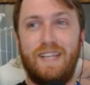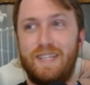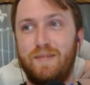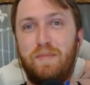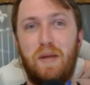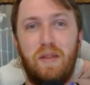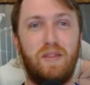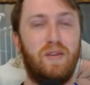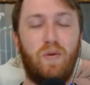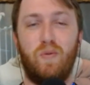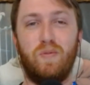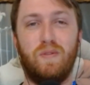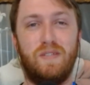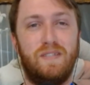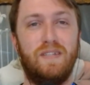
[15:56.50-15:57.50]
that's about the
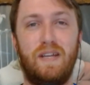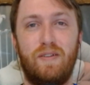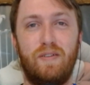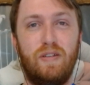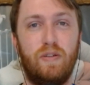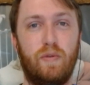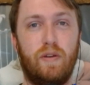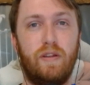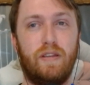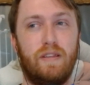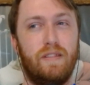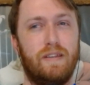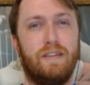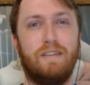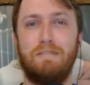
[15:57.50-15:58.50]
only scenario where I can
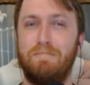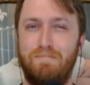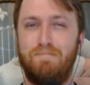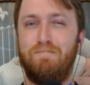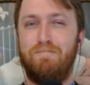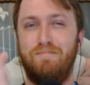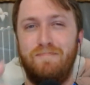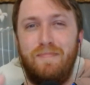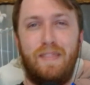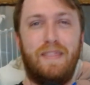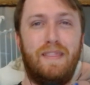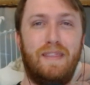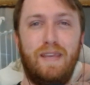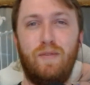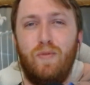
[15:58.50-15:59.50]
think
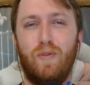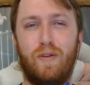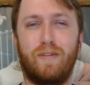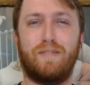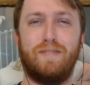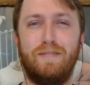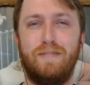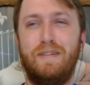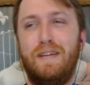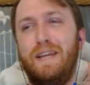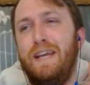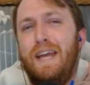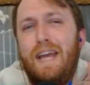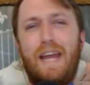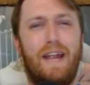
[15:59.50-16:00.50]
it works.
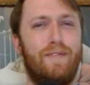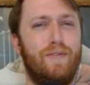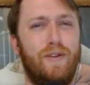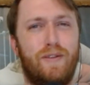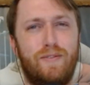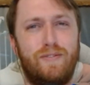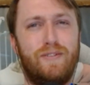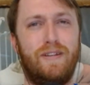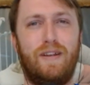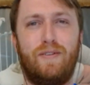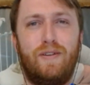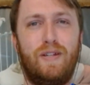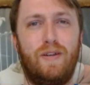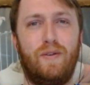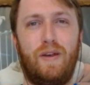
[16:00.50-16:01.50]
Every other
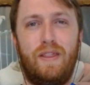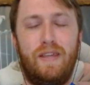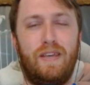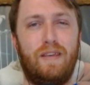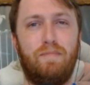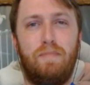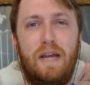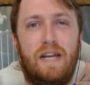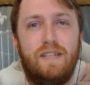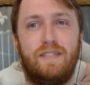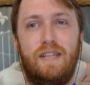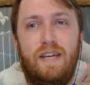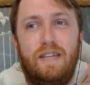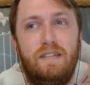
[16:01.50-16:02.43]
scenario, I think past that